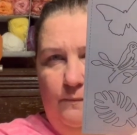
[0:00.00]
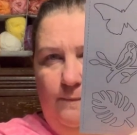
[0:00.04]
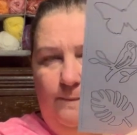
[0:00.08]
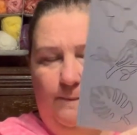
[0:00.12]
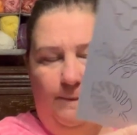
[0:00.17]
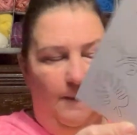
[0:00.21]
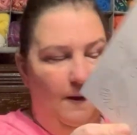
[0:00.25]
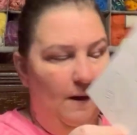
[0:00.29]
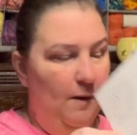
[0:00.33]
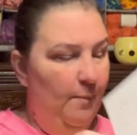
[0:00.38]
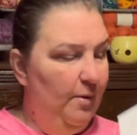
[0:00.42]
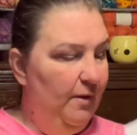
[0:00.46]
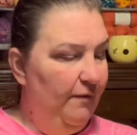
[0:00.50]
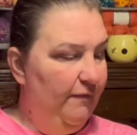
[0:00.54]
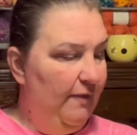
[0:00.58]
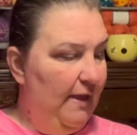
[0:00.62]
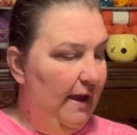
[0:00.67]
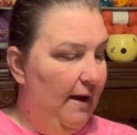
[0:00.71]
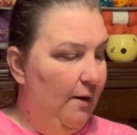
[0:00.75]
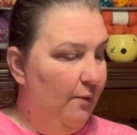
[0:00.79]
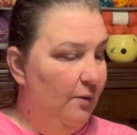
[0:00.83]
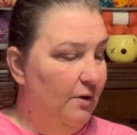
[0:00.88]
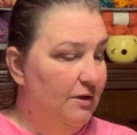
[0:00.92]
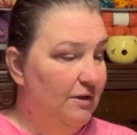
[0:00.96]
a couple of
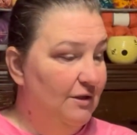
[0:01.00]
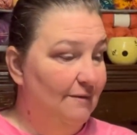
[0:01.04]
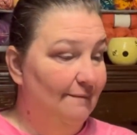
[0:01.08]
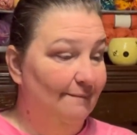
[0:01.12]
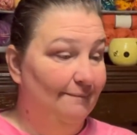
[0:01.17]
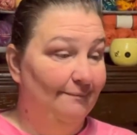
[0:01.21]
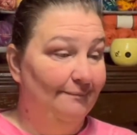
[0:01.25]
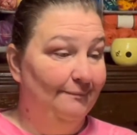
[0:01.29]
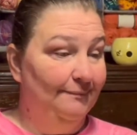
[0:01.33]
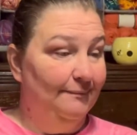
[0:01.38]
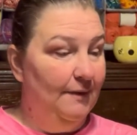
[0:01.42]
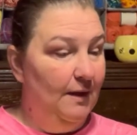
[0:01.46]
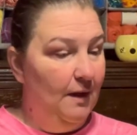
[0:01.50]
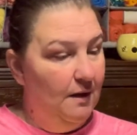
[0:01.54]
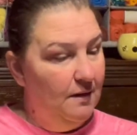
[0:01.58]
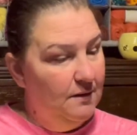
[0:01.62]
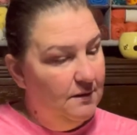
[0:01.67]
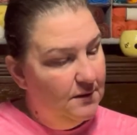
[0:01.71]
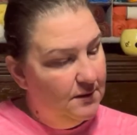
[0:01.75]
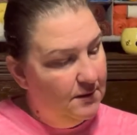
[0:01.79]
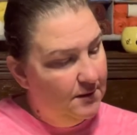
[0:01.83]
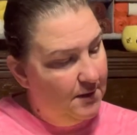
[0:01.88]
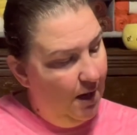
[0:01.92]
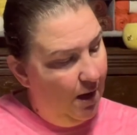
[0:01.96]
flowers.
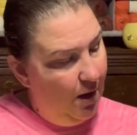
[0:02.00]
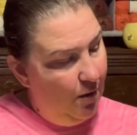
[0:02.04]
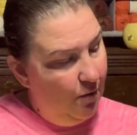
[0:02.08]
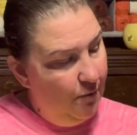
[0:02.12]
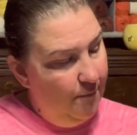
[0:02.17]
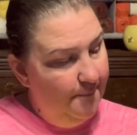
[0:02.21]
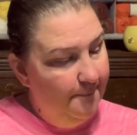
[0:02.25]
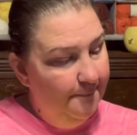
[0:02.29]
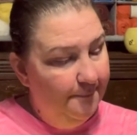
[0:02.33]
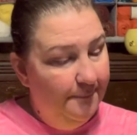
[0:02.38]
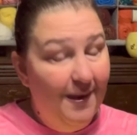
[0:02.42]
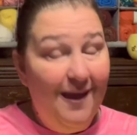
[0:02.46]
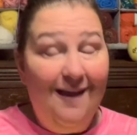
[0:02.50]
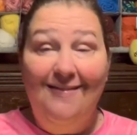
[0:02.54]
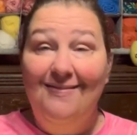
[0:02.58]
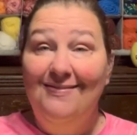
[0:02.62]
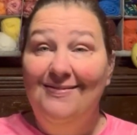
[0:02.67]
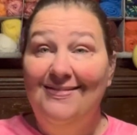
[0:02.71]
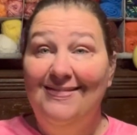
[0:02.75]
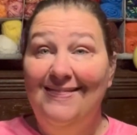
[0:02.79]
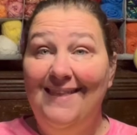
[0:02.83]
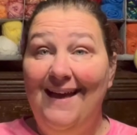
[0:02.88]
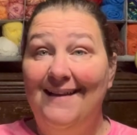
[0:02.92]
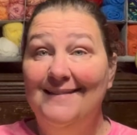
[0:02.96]
So
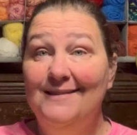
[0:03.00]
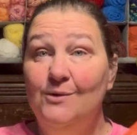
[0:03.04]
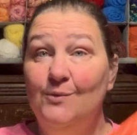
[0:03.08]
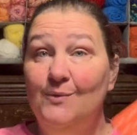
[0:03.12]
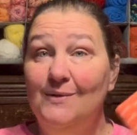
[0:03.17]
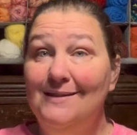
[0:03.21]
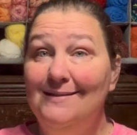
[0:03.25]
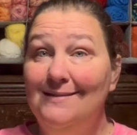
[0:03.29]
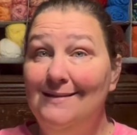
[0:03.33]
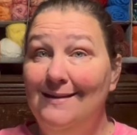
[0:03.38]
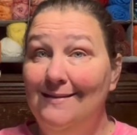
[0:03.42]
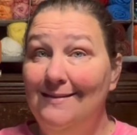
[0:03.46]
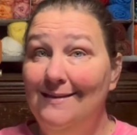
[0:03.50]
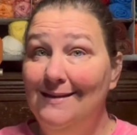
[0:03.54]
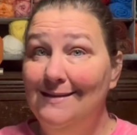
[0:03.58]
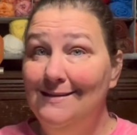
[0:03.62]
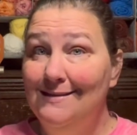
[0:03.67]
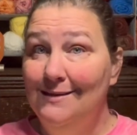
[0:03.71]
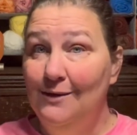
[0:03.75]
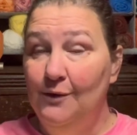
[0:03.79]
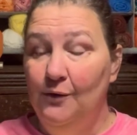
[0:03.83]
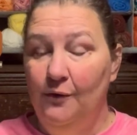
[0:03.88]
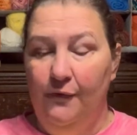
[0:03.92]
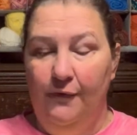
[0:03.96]
that's what's in this
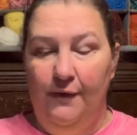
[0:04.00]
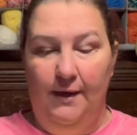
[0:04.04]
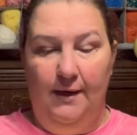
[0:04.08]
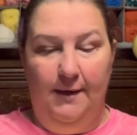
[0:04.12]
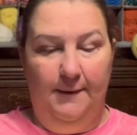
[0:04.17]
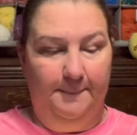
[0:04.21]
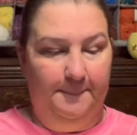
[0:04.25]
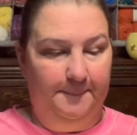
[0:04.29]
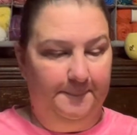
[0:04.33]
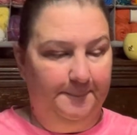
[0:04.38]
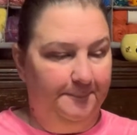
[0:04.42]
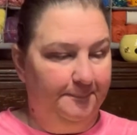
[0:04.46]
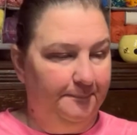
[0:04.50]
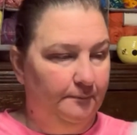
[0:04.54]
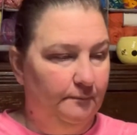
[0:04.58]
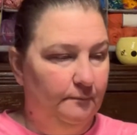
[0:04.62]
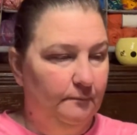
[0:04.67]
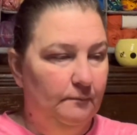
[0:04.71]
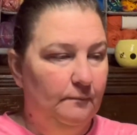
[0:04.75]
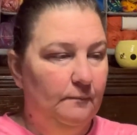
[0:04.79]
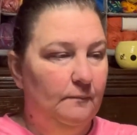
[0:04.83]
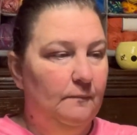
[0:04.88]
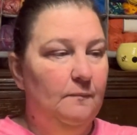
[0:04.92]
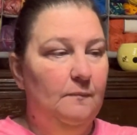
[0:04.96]
little thing.
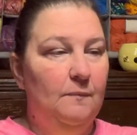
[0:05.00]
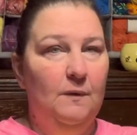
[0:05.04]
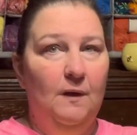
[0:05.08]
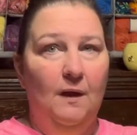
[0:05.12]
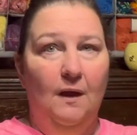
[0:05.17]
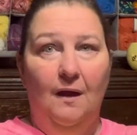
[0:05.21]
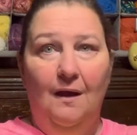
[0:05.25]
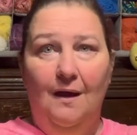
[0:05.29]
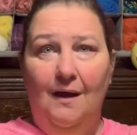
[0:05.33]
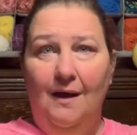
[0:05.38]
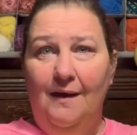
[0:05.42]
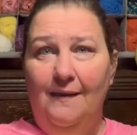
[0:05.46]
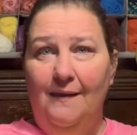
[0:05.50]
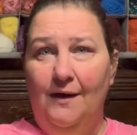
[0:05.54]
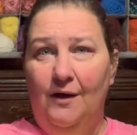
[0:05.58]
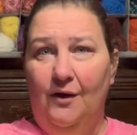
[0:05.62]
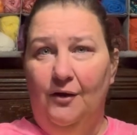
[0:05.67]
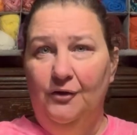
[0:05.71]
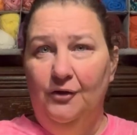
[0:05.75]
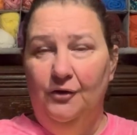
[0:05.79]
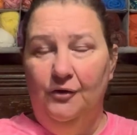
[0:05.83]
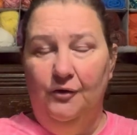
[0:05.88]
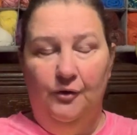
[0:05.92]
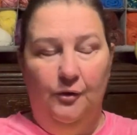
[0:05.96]
Then all
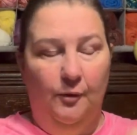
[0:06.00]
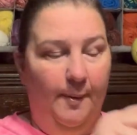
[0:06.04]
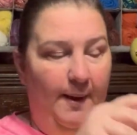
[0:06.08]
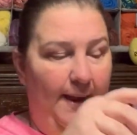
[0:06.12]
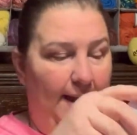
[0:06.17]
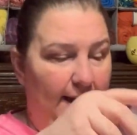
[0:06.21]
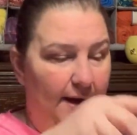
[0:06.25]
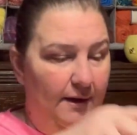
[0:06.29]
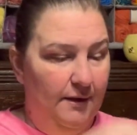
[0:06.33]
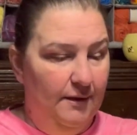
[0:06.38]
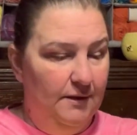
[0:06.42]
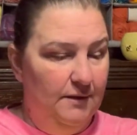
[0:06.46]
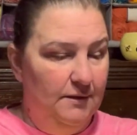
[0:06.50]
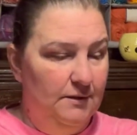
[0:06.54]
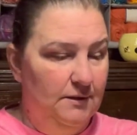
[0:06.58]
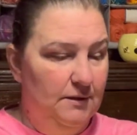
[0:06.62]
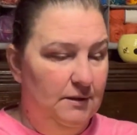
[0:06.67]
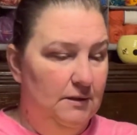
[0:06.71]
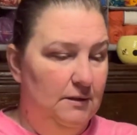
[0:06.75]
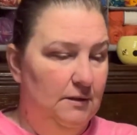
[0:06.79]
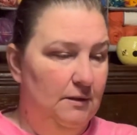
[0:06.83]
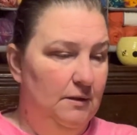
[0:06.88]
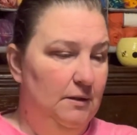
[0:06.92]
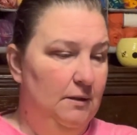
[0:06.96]
your little
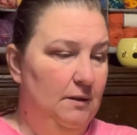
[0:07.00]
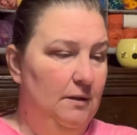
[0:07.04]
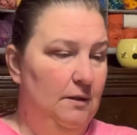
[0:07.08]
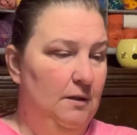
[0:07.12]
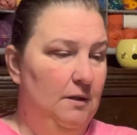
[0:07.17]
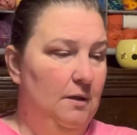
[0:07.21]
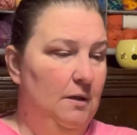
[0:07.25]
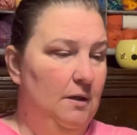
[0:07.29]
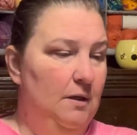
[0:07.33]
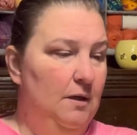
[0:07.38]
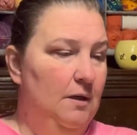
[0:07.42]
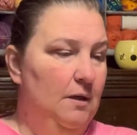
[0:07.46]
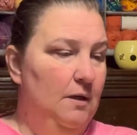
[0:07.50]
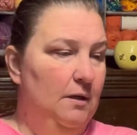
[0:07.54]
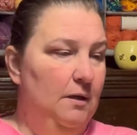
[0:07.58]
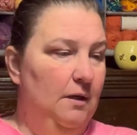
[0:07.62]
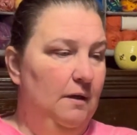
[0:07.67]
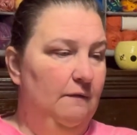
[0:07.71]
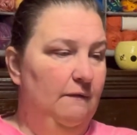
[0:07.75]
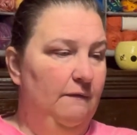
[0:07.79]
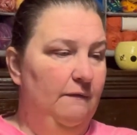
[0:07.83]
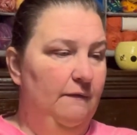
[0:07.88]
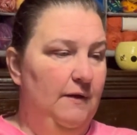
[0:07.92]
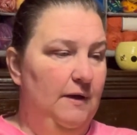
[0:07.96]
patterns can
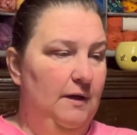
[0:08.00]
fit